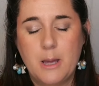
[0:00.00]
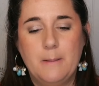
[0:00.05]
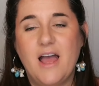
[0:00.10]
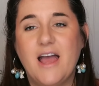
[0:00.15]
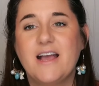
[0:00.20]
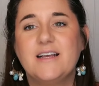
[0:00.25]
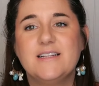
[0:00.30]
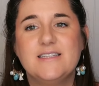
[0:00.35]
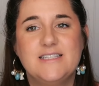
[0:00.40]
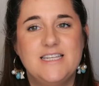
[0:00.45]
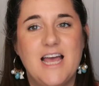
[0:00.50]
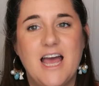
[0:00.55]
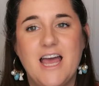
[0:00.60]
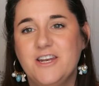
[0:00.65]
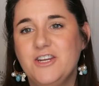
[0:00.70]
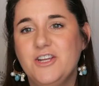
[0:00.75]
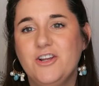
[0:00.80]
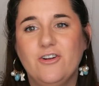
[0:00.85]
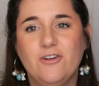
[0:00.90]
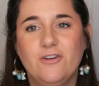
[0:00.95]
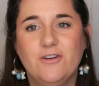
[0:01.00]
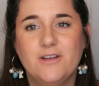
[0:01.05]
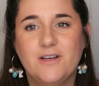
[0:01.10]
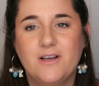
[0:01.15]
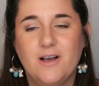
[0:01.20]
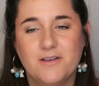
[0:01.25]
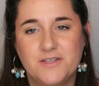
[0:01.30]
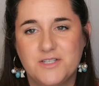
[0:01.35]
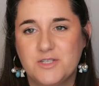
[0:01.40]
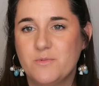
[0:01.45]
A tenured
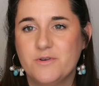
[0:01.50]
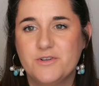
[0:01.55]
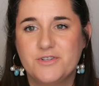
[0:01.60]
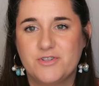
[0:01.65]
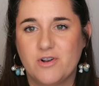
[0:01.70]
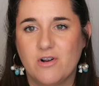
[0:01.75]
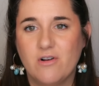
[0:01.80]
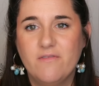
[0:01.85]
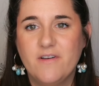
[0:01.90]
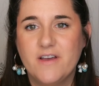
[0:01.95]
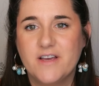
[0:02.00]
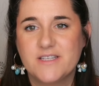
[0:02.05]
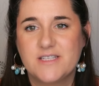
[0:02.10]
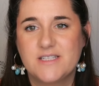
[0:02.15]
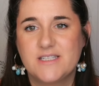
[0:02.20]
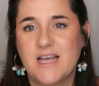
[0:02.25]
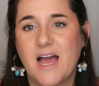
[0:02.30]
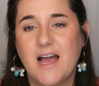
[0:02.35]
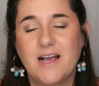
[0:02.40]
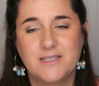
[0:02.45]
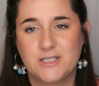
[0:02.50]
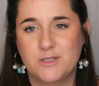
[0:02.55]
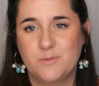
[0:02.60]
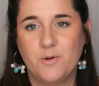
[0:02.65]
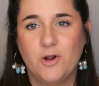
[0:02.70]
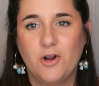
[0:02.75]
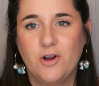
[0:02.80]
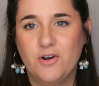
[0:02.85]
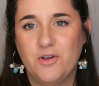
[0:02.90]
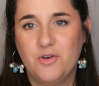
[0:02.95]
customer service
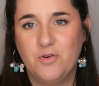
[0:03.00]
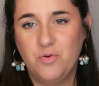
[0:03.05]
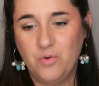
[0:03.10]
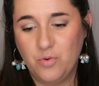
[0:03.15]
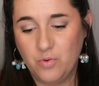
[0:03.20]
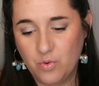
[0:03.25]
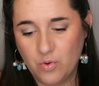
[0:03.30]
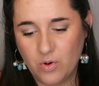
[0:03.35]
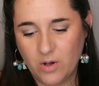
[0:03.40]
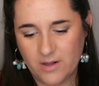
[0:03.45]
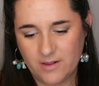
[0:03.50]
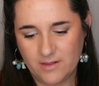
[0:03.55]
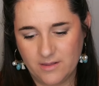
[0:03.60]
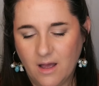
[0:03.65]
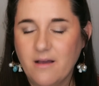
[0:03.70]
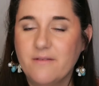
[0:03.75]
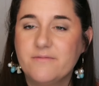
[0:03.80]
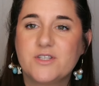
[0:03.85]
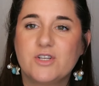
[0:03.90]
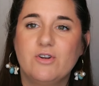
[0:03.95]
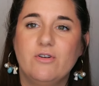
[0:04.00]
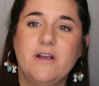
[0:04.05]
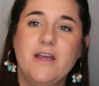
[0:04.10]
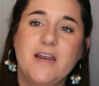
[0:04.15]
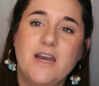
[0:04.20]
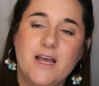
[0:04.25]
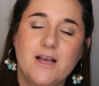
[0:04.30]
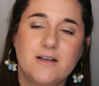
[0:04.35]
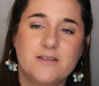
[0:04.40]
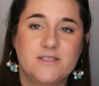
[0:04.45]
expert who loves
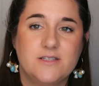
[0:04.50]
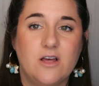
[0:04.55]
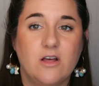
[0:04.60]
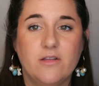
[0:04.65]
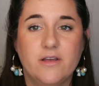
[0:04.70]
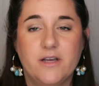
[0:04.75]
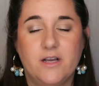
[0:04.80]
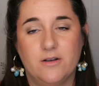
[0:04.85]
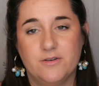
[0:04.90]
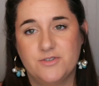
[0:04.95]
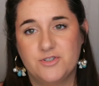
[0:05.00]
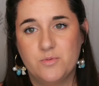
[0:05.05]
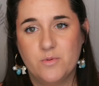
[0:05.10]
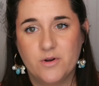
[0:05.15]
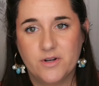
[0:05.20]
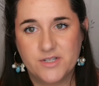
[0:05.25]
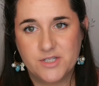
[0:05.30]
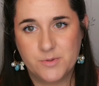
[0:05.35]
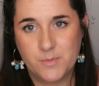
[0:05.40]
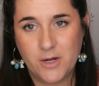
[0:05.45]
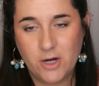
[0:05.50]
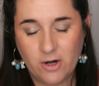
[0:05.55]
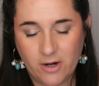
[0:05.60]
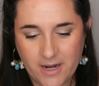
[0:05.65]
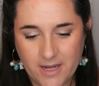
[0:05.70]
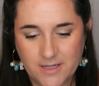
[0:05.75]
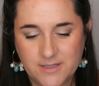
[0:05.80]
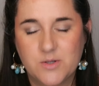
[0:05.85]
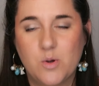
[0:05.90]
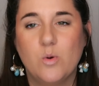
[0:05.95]
creating a solid customer
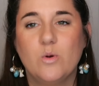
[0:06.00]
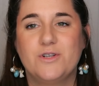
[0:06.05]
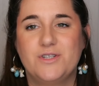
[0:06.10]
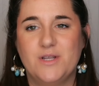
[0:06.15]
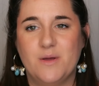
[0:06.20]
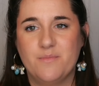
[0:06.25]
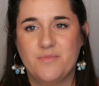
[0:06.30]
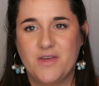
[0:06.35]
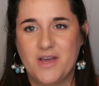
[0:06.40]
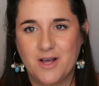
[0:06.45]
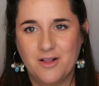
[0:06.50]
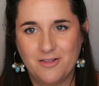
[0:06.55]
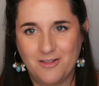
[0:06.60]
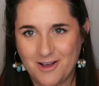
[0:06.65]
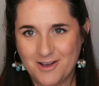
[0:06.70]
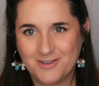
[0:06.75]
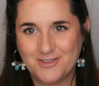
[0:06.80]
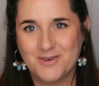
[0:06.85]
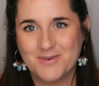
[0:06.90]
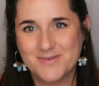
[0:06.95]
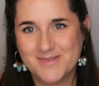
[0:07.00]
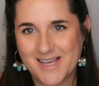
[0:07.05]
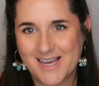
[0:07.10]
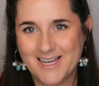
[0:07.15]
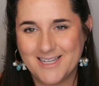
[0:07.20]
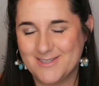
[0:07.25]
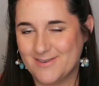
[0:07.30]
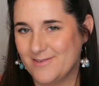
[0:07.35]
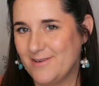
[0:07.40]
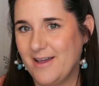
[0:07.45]
experience or something along those
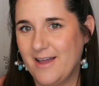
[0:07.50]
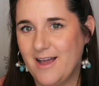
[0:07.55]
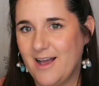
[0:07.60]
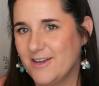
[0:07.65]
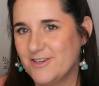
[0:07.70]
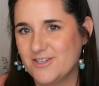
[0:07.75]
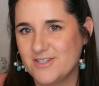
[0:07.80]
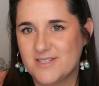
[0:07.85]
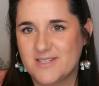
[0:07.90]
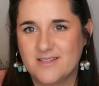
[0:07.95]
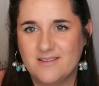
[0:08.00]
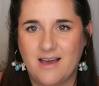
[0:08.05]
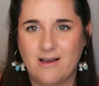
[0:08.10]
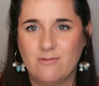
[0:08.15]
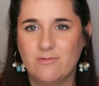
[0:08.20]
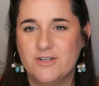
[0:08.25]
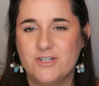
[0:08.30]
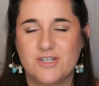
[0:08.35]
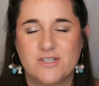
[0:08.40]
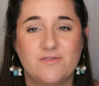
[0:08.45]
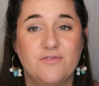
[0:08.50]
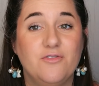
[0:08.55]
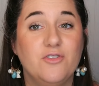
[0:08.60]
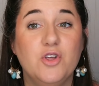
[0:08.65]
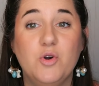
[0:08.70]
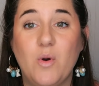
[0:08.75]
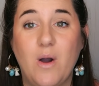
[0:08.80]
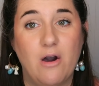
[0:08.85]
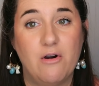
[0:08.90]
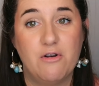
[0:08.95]
lines. Okay, that one just
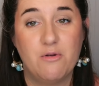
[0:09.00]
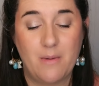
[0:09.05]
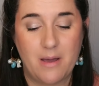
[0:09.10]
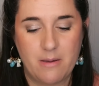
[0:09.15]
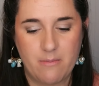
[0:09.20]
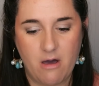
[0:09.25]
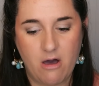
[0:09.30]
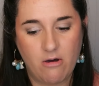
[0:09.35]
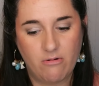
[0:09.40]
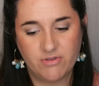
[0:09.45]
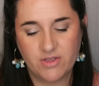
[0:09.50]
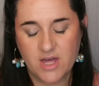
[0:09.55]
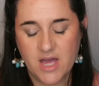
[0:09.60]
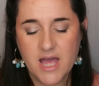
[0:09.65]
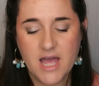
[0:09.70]
flew out of my mouth.